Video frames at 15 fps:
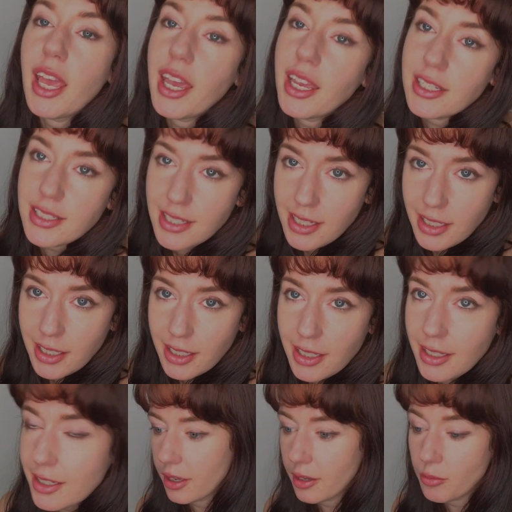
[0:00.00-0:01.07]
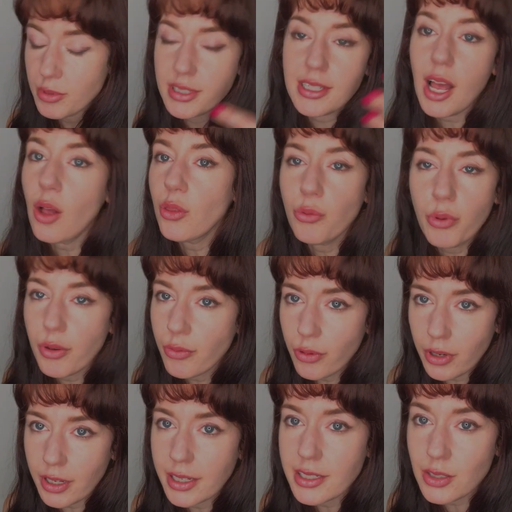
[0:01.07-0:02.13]
AD. It was down the river
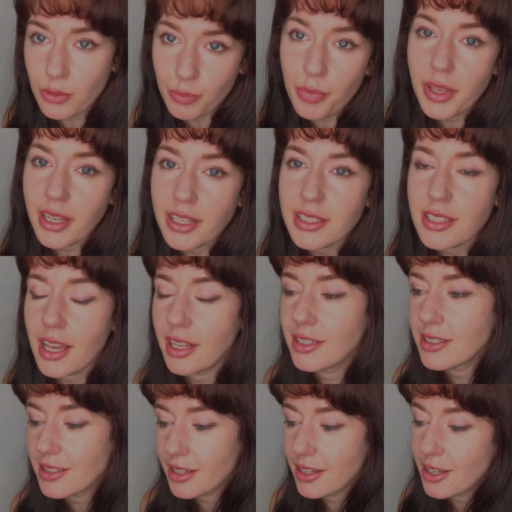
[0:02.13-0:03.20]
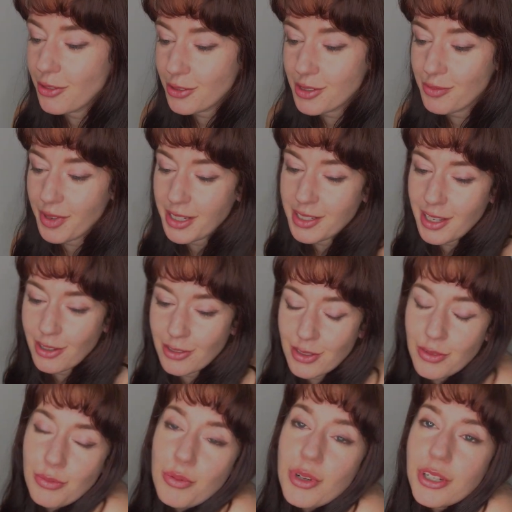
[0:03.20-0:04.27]
a little bit and it was made out
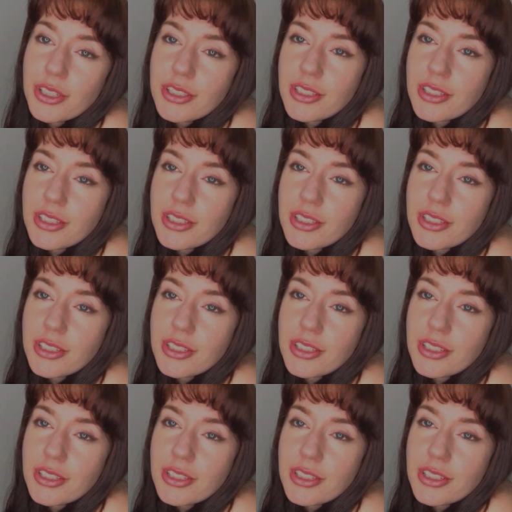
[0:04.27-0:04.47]
of wood.